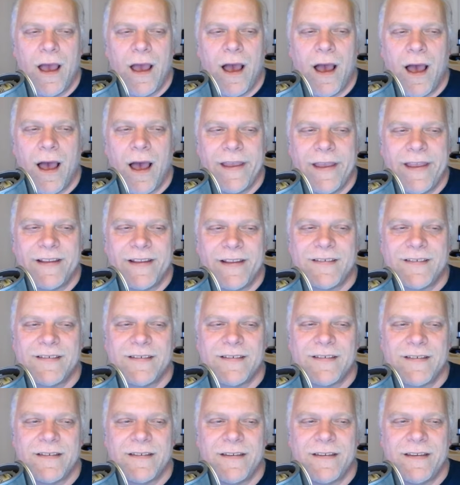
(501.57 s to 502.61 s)
Uh,
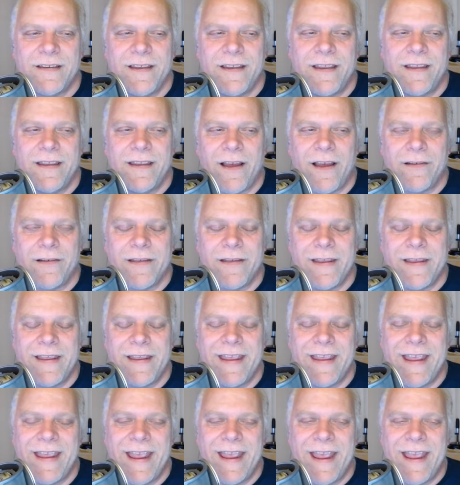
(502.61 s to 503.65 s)
it's you know
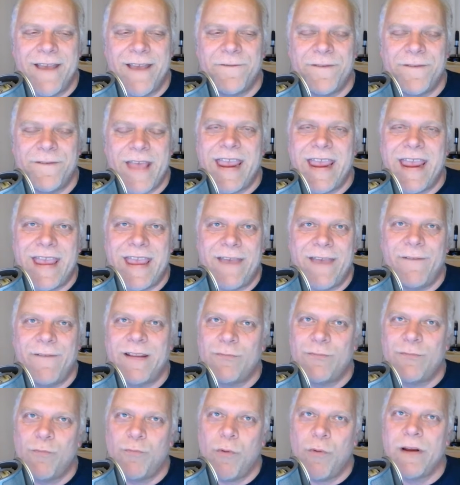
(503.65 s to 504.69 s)
if they if
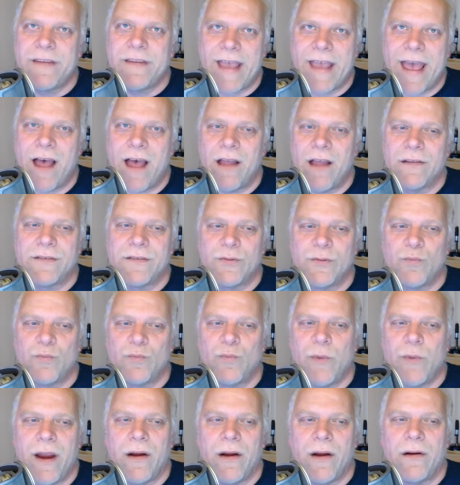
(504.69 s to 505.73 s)
it's worked out to
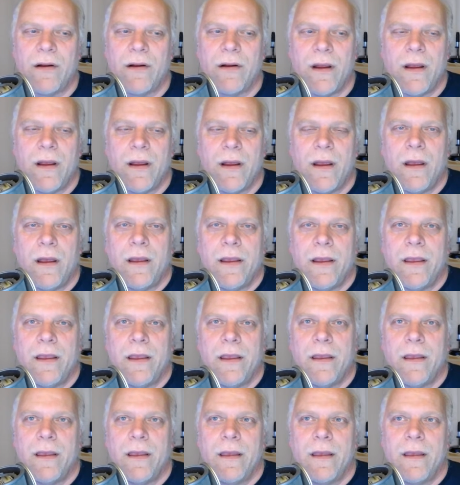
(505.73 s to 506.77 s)
where
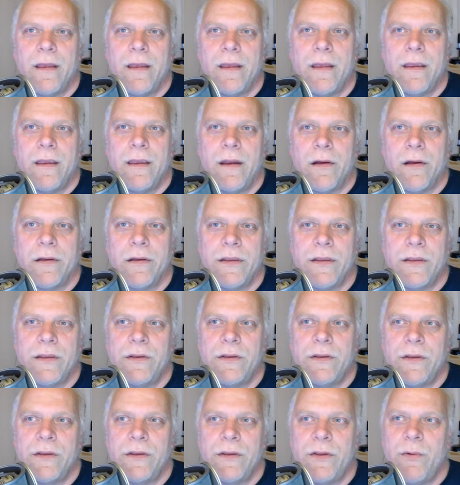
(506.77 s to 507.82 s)
you know
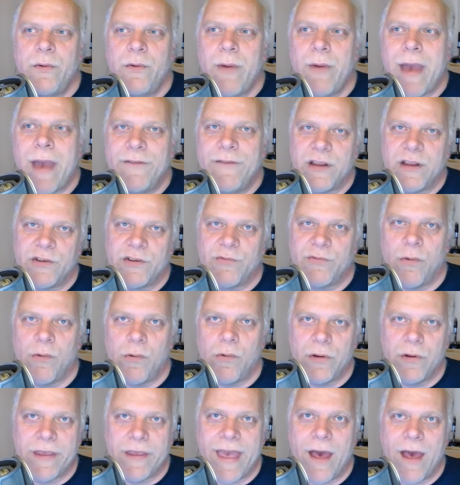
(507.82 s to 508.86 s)
you have a
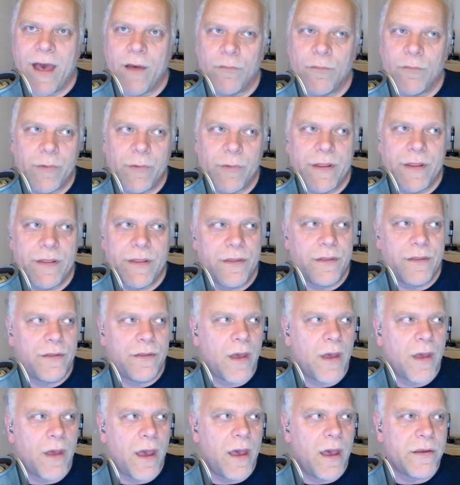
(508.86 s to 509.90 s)
controlled account with
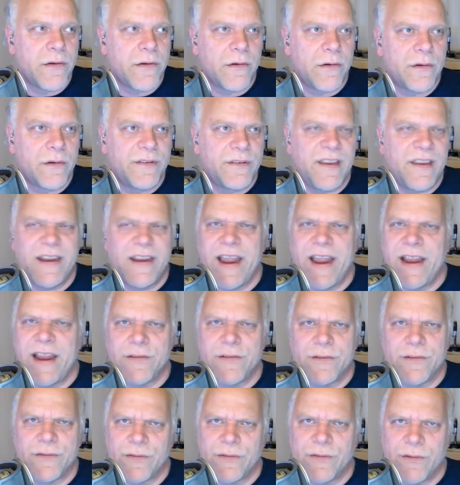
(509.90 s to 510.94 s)
uh, your
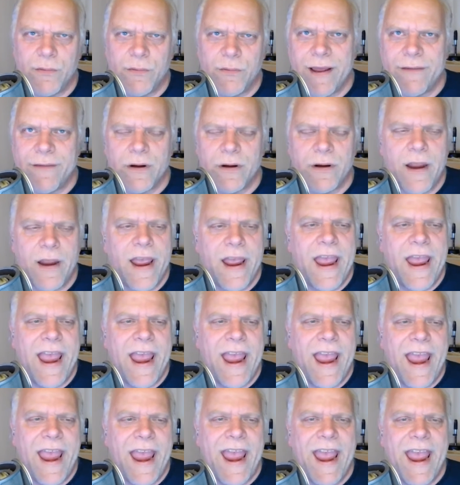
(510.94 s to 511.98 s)
teenagers or whatever,
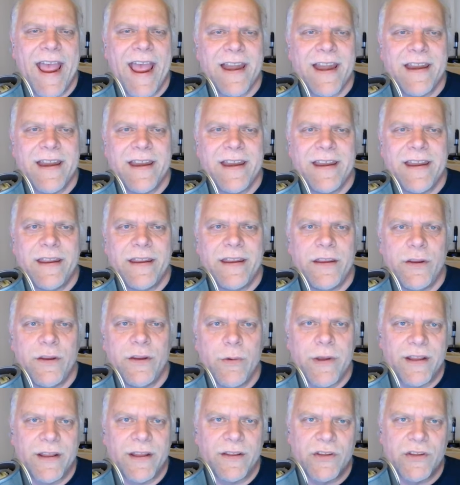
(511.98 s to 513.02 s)
and
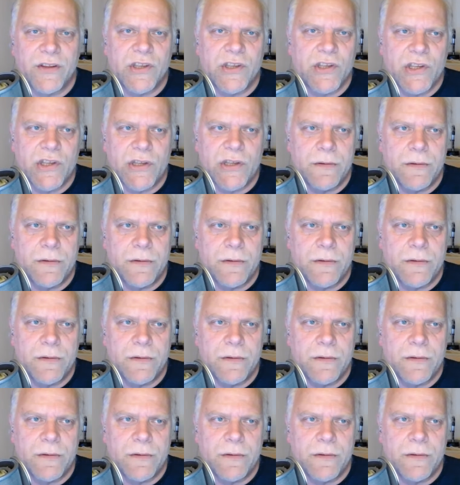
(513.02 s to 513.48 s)
you can